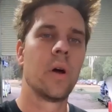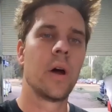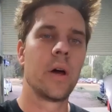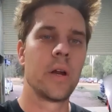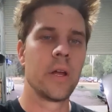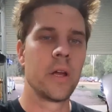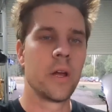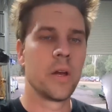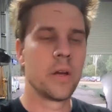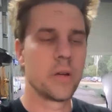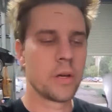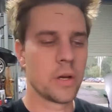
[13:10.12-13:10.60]

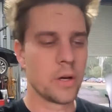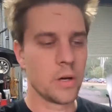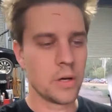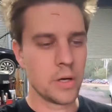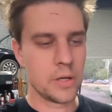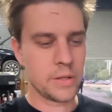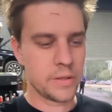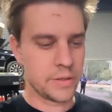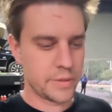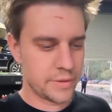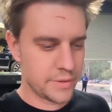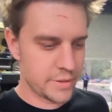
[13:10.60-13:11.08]
Rightio
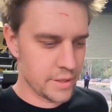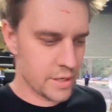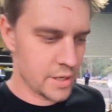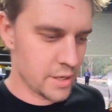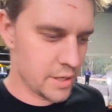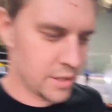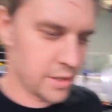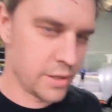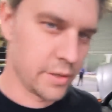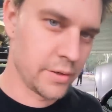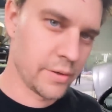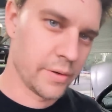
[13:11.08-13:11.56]
guys,
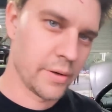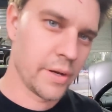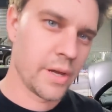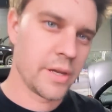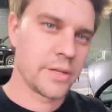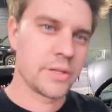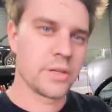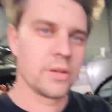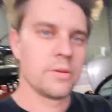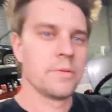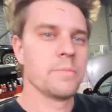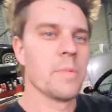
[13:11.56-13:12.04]
so
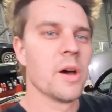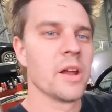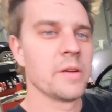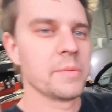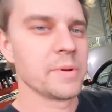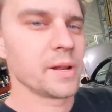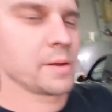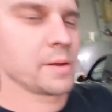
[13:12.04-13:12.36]
as you might